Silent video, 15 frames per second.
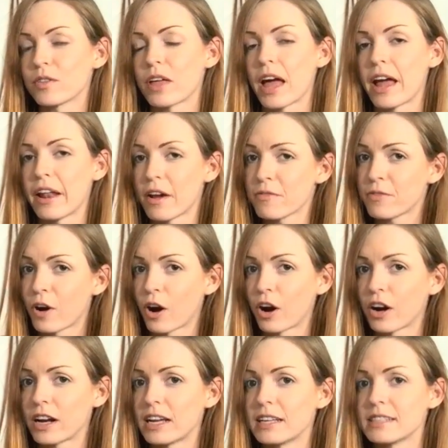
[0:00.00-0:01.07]
the
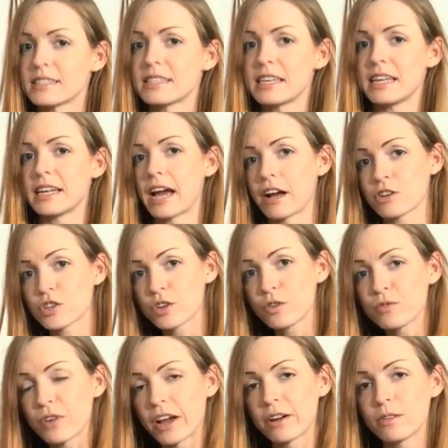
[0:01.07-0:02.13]
NFR is the National
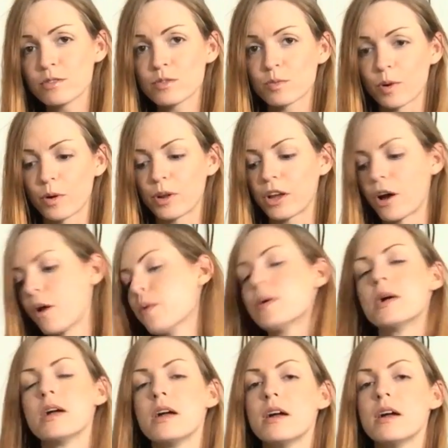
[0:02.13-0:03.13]
Finals Rodeo,